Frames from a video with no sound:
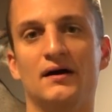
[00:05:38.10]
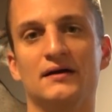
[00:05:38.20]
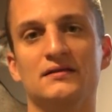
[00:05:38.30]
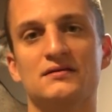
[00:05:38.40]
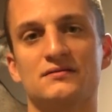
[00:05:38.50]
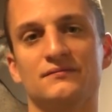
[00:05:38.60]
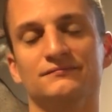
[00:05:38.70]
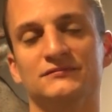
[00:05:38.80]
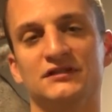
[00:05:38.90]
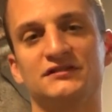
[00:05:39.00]
in
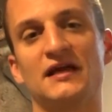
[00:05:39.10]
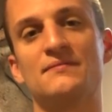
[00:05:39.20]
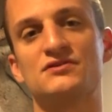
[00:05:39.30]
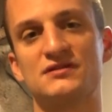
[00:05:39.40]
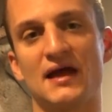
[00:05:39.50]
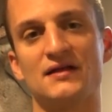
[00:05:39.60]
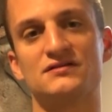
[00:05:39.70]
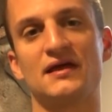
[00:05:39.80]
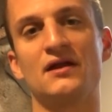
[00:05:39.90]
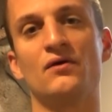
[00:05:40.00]
the same sense,
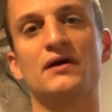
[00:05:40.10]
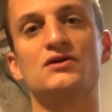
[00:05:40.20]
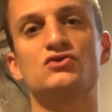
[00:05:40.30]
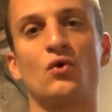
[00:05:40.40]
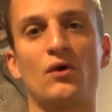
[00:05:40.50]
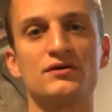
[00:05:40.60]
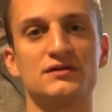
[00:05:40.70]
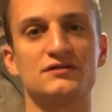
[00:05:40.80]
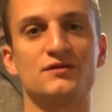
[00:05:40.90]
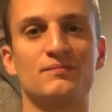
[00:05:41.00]
they don't endorse
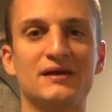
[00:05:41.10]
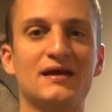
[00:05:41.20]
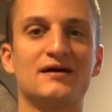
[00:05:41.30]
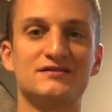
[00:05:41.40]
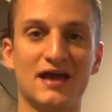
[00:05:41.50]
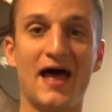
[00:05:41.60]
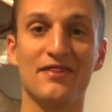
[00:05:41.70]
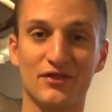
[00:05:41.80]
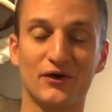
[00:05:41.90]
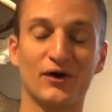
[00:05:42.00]
it to be a
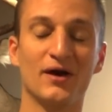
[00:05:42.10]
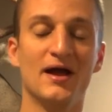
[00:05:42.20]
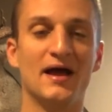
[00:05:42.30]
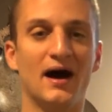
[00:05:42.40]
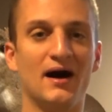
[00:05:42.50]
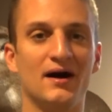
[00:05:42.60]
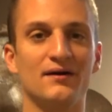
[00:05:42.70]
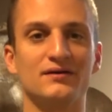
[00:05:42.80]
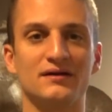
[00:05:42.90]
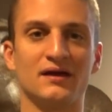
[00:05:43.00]
tether.
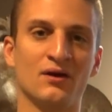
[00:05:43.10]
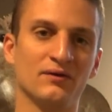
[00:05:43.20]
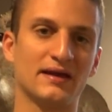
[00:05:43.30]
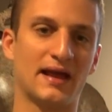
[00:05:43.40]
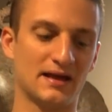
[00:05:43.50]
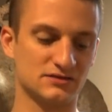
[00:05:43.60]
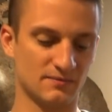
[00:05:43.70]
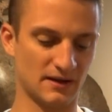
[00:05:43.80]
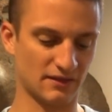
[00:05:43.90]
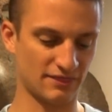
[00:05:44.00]
It only has
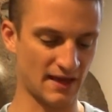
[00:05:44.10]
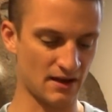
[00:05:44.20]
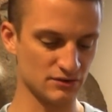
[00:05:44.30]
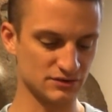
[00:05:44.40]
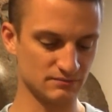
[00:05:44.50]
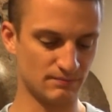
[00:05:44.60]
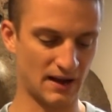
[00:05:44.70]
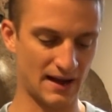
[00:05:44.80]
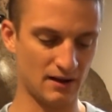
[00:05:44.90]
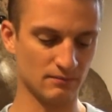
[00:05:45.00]
about 1,000
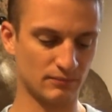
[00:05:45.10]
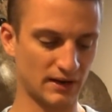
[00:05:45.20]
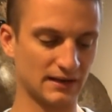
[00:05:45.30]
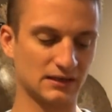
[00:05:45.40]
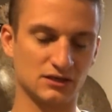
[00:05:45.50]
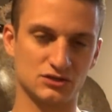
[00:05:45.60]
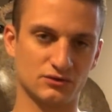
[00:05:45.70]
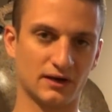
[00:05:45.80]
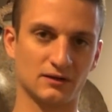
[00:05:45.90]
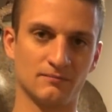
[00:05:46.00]
pound breaking
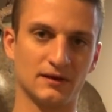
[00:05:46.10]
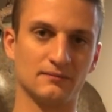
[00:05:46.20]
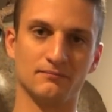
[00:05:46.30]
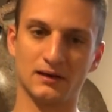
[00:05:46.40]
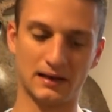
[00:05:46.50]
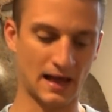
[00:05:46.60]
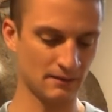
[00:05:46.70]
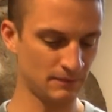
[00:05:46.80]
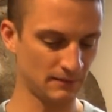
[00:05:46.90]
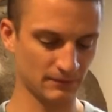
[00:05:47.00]
strength, but a lot
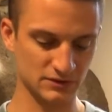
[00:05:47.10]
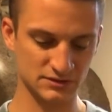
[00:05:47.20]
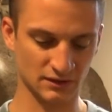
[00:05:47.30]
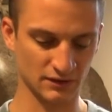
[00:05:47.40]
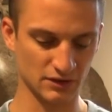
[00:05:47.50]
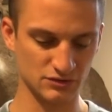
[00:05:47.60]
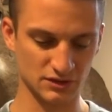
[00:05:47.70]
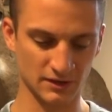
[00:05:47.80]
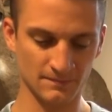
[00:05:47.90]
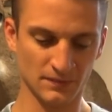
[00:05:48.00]
of people are still
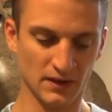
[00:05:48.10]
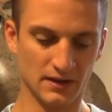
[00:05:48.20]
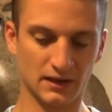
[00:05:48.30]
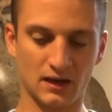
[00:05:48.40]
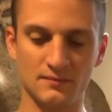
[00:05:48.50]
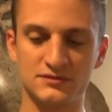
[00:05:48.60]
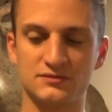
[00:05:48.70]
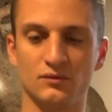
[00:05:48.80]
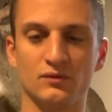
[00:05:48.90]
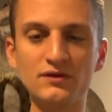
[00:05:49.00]
using it. It
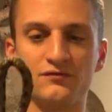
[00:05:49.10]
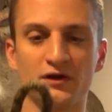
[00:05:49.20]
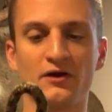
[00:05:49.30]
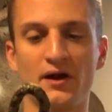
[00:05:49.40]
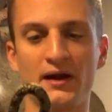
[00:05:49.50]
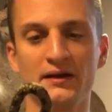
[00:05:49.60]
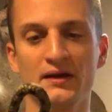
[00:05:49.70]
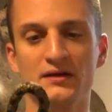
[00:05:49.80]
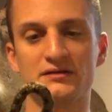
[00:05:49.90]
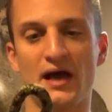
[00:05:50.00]
comes with a figure 8
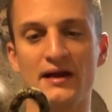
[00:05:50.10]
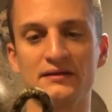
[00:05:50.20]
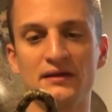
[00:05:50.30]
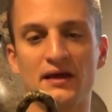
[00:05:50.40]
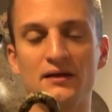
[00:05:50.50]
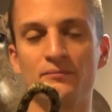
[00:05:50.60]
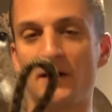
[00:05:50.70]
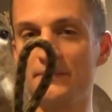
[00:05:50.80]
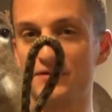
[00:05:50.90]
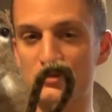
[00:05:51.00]
tied at the end,
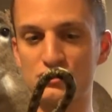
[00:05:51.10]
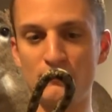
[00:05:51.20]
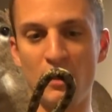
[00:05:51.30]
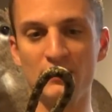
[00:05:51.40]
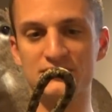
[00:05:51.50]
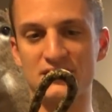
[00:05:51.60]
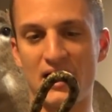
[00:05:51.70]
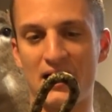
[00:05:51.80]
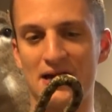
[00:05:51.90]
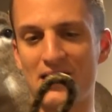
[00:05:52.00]
probably the smallest.
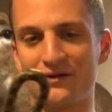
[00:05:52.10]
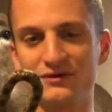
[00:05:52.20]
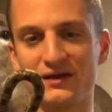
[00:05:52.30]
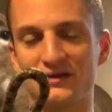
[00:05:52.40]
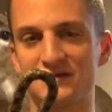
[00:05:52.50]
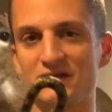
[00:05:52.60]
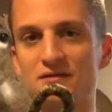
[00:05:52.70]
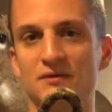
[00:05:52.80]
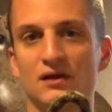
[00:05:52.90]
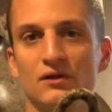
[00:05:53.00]
I would guess that to
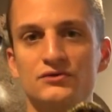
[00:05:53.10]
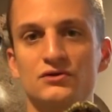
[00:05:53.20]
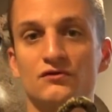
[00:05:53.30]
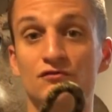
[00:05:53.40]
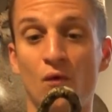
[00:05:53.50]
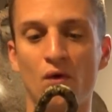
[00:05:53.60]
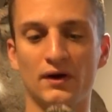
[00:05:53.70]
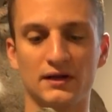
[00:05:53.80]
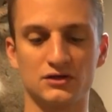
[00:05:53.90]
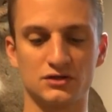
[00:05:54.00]
be closer to 4
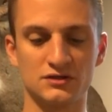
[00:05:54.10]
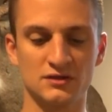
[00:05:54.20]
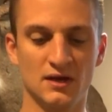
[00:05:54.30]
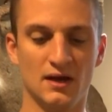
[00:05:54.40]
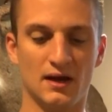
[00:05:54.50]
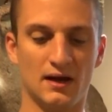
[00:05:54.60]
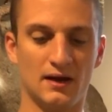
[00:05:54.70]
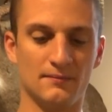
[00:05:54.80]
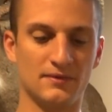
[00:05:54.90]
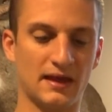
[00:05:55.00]
inches.
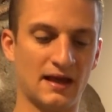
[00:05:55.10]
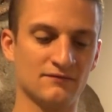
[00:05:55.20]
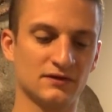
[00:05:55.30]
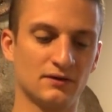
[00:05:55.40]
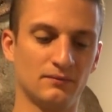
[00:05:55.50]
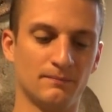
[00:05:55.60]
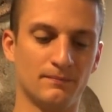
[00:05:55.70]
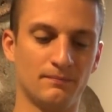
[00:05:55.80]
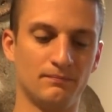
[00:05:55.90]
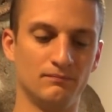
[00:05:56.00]
They have little
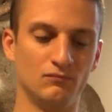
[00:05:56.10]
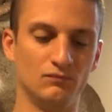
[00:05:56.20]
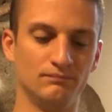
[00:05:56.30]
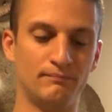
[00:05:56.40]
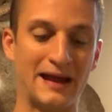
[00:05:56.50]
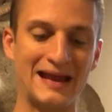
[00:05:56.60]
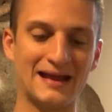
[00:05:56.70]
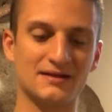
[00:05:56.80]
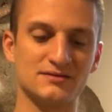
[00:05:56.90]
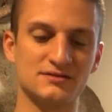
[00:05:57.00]

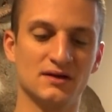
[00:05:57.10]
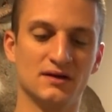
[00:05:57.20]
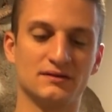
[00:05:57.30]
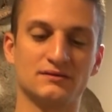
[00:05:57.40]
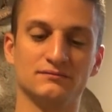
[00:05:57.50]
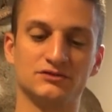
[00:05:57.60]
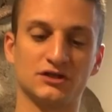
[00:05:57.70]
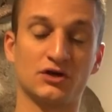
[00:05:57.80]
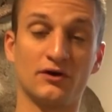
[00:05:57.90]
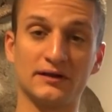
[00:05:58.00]
bands
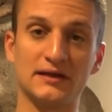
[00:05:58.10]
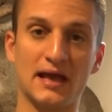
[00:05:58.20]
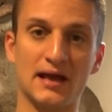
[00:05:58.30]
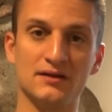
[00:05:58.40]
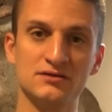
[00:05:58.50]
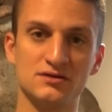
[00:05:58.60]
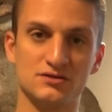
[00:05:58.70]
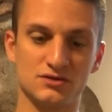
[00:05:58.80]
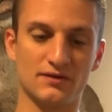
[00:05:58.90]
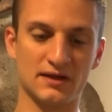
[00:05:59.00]
securing the ends,
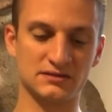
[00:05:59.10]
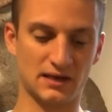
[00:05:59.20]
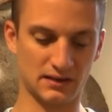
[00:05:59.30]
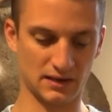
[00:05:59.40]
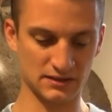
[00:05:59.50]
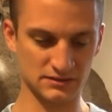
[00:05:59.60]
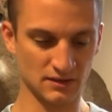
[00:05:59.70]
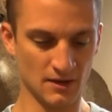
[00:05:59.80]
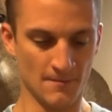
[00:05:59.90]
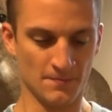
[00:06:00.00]
so that's kind of nice.
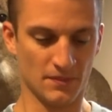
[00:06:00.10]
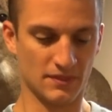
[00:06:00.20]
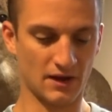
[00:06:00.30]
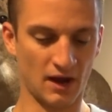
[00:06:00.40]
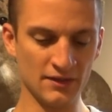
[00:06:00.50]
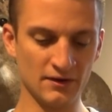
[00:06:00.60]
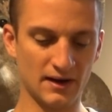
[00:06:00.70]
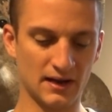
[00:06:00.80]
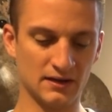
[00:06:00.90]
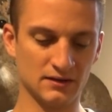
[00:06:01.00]
The other
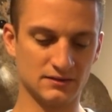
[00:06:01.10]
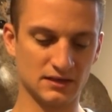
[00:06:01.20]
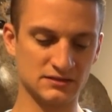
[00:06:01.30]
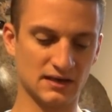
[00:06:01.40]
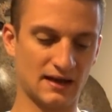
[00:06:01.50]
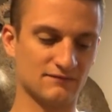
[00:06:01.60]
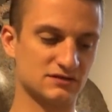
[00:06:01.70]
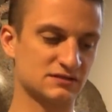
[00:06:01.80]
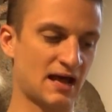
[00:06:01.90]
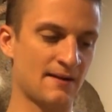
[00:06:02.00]
end doesn't have a
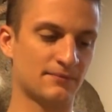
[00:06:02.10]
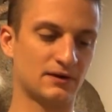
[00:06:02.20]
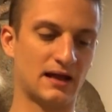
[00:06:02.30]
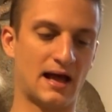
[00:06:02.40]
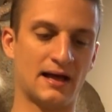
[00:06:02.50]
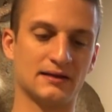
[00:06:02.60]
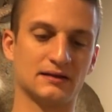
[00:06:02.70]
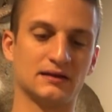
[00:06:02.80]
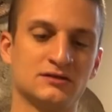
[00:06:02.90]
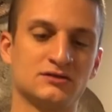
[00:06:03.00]
stopper
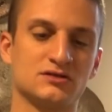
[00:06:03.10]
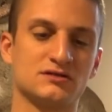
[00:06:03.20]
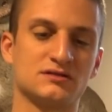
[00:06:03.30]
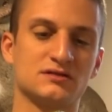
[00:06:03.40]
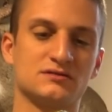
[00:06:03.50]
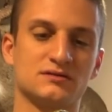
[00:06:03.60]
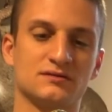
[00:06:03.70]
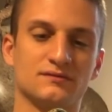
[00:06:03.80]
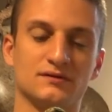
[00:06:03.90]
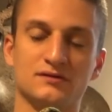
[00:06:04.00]
knot. just is
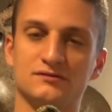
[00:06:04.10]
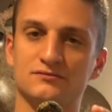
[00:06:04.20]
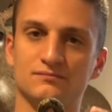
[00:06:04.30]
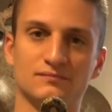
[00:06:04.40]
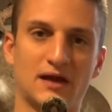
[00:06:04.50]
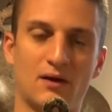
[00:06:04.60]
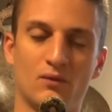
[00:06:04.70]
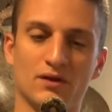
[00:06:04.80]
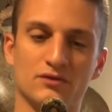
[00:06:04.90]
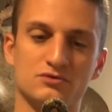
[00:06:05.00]
got
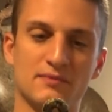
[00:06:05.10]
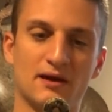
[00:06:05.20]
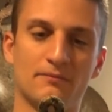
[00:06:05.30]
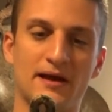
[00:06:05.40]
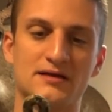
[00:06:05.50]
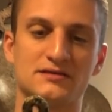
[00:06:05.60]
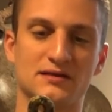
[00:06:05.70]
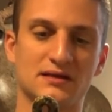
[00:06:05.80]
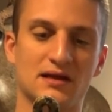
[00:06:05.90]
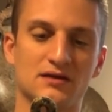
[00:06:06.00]
one of those metal bands on
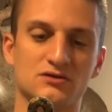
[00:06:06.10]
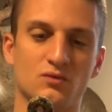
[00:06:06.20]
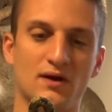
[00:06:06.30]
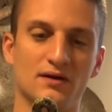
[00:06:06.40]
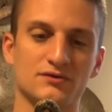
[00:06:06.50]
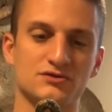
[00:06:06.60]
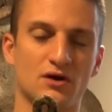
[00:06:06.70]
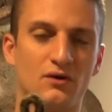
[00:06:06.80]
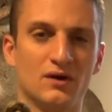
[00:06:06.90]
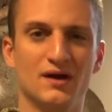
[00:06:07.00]
the end as well.
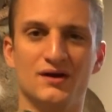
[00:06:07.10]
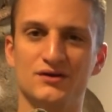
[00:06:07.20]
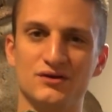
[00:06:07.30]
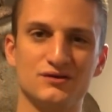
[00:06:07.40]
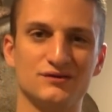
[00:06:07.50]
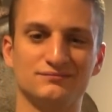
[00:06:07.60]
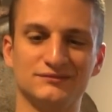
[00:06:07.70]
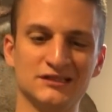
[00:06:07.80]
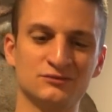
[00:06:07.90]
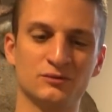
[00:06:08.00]
So
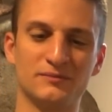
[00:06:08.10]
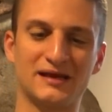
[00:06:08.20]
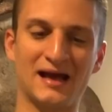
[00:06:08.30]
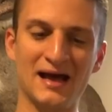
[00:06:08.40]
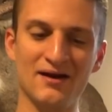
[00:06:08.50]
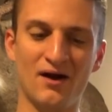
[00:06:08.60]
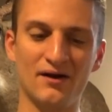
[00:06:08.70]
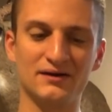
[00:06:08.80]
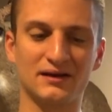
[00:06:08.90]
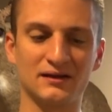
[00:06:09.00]
this would be kind of
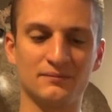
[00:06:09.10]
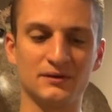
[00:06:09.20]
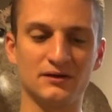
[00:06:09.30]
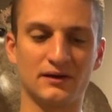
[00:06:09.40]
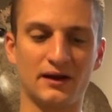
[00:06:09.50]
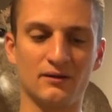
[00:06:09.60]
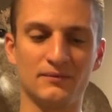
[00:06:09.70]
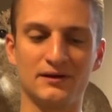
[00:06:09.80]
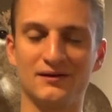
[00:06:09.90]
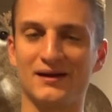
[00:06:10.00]
hard to clip into your
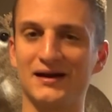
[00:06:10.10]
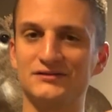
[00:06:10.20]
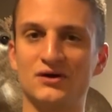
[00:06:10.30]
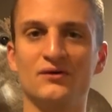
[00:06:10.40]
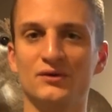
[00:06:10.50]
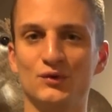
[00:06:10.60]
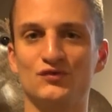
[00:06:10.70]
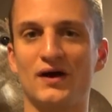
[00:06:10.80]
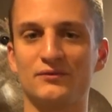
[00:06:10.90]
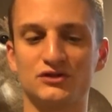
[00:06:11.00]
carabiner, and I don't know if
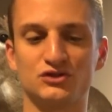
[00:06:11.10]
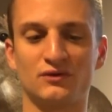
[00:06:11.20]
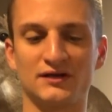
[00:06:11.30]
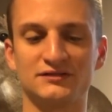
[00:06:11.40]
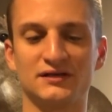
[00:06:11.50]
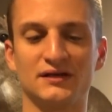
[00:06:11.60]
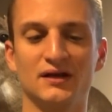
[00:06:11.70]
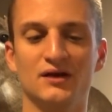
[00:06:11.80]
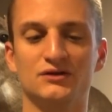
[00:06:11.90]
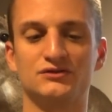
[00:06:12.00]
I would trust it.
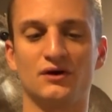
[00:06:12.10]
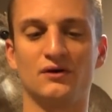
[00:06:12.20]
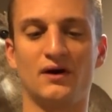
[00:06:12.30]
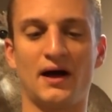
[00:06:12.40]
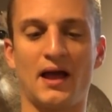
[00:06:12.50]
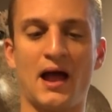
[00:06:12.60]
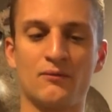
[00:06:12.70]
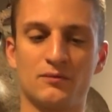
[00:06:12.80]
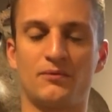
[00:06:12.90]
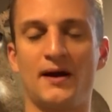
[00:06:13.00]
So I
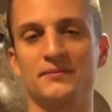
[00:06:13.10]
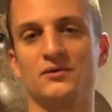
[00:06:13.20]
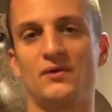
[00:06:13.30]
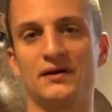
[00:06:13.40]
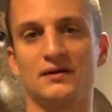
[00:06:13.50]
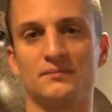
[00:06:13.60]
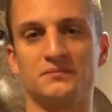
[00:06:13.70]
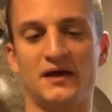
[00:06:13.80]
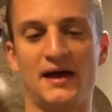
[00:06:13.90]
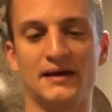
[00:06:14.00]
would probably wind up
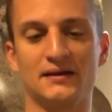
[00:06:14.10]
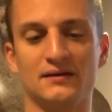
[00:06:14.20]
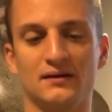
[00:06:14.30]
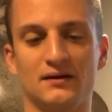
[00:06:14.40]
tying